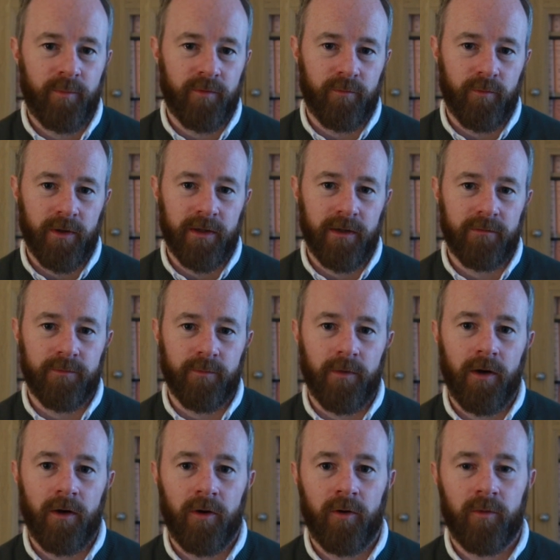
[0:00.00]
of working from
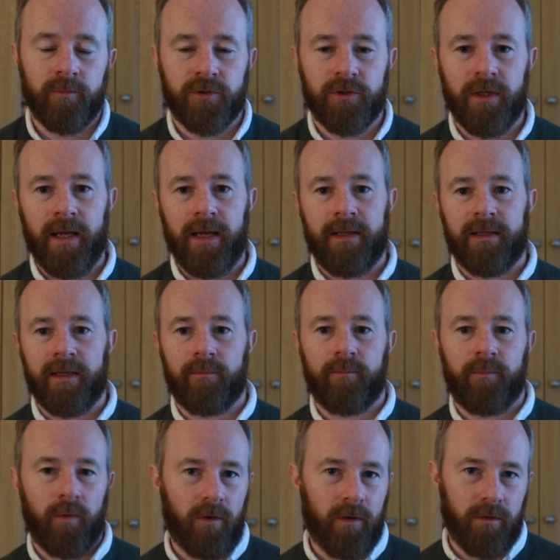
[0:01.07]
home trend and
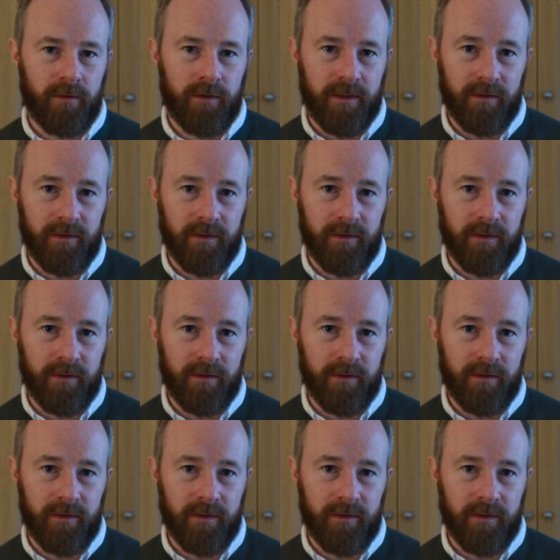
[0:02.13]
bought